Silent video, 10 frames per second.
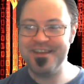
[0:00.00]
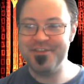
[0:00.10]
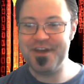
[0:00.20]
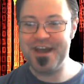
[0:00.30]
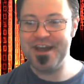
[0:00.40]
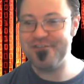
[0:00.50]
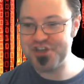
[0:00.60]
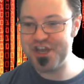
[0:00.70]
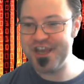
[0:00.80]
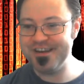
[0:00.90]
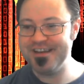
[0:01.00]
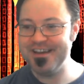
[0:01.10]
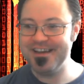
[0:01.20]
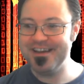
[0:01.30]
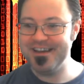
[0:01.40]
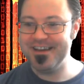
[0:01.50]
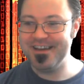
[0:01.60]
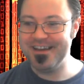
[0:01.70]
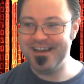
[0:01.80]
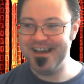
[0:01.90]
The Hive chain
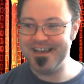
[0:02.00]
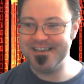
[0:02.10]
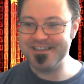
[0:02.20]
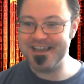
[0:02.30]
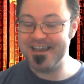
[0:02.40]
has